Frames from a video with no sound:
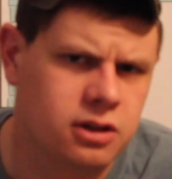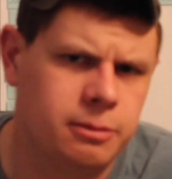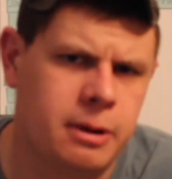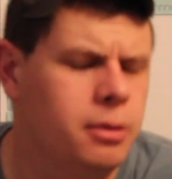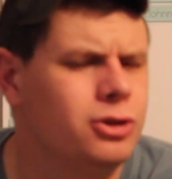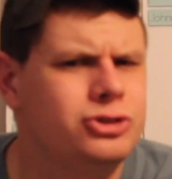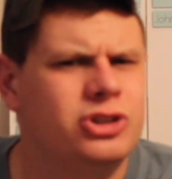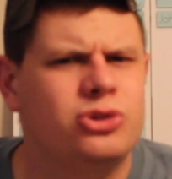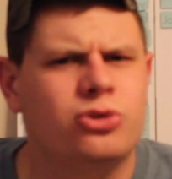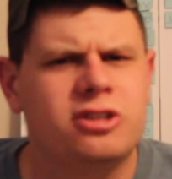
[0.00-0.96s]
maybe a little
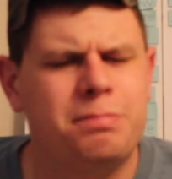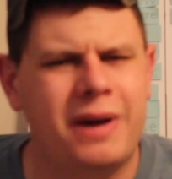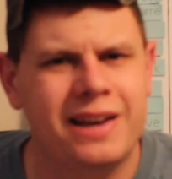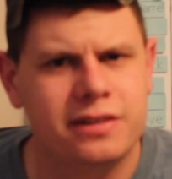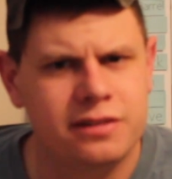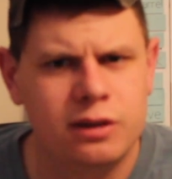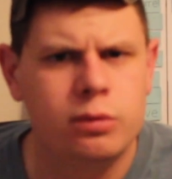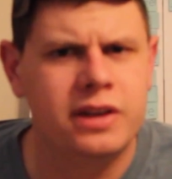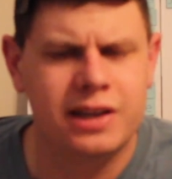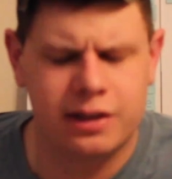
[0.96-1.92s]
gentle spice. Let's see
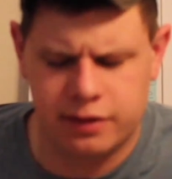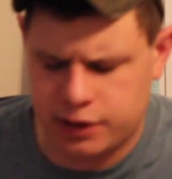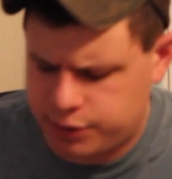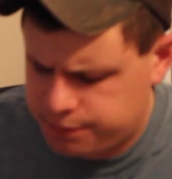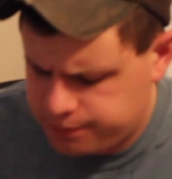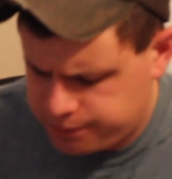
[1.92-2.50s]
what we get in there.